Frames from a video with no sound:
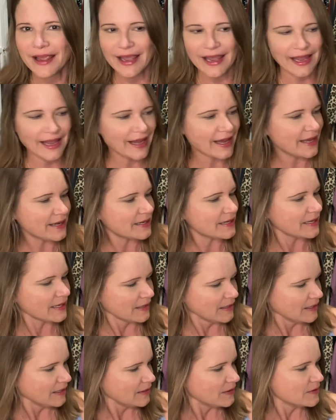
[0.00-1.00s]
and
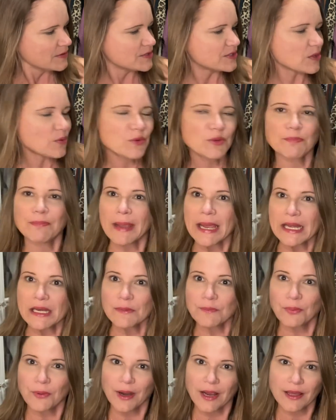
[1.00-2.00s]
so with
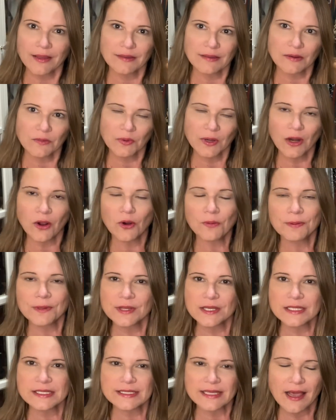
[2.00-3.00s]
bated breath, I want to open
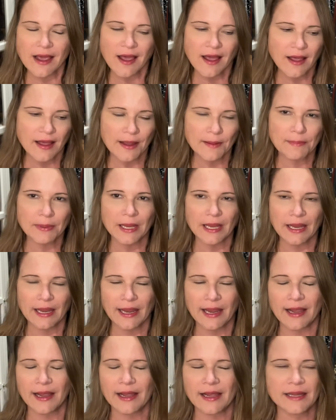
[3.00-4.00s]
this up
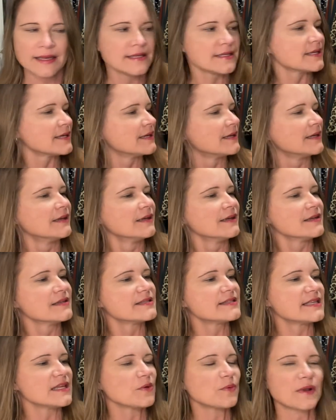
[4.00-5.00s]
and
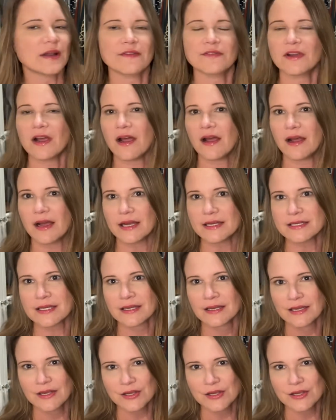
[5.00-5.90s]
see what I've got.